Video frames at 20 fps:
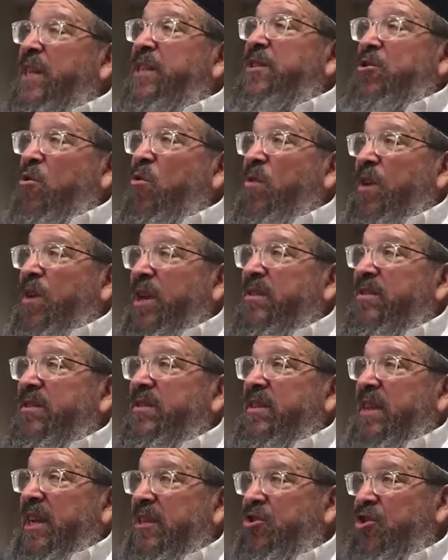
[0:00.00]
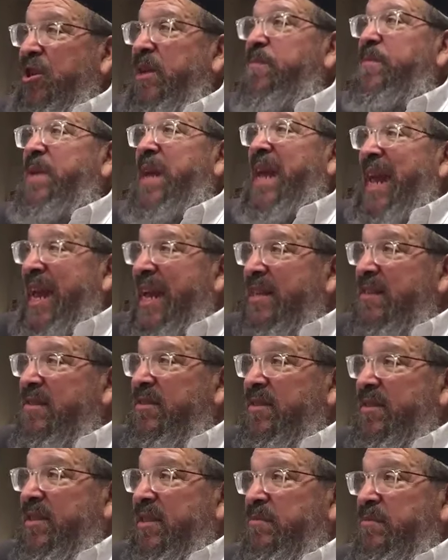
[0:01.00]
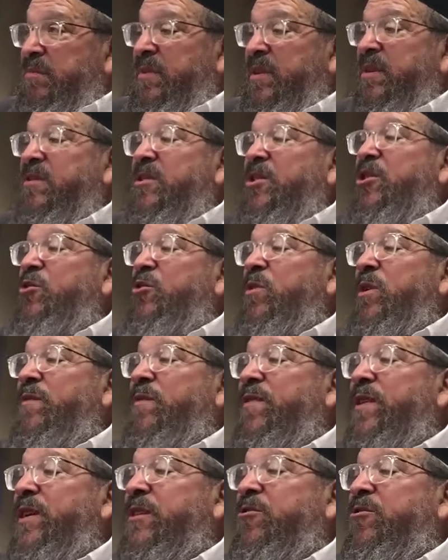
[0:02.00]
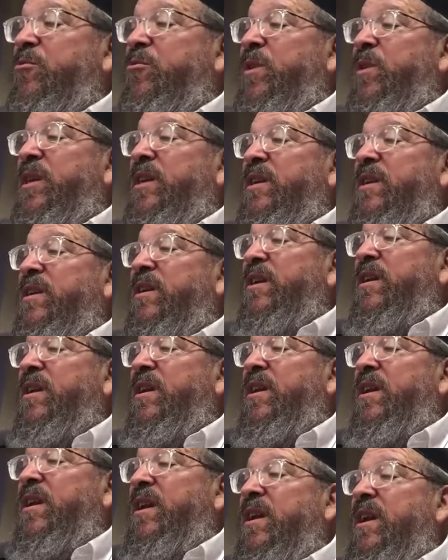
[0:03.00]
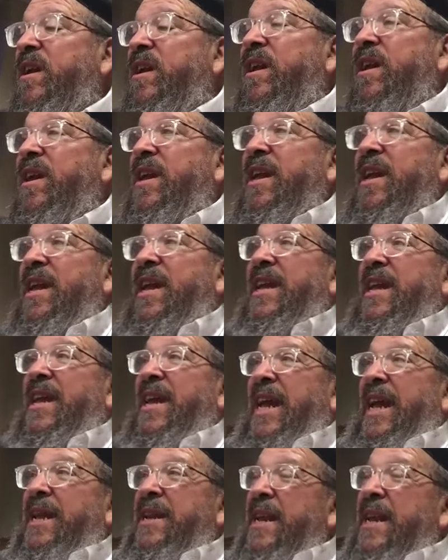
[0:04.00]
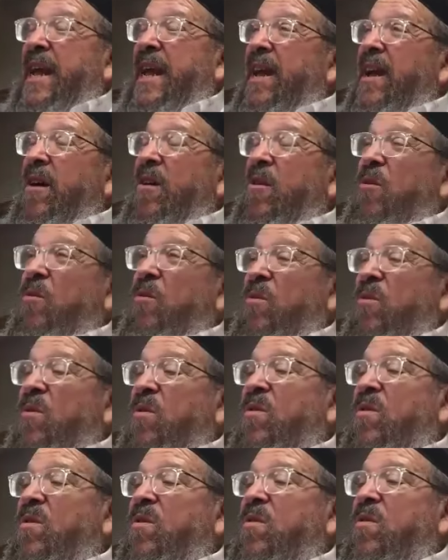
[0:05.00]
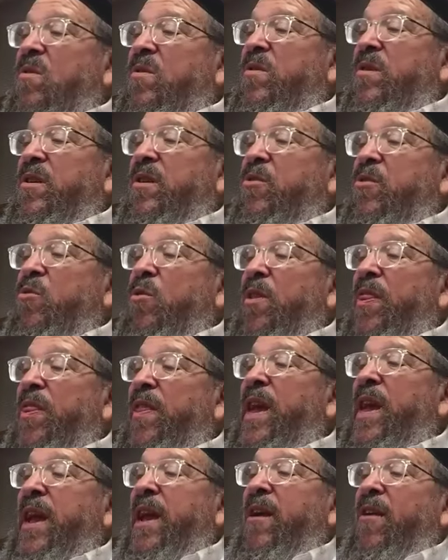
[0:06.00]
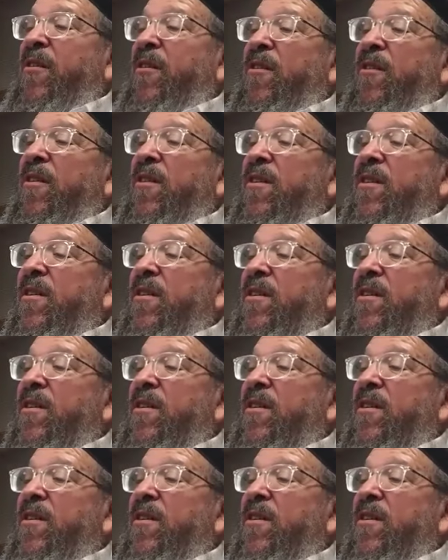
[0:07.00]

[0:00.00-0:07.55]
victorious. Hashem hands him to you in victory. And now you are there,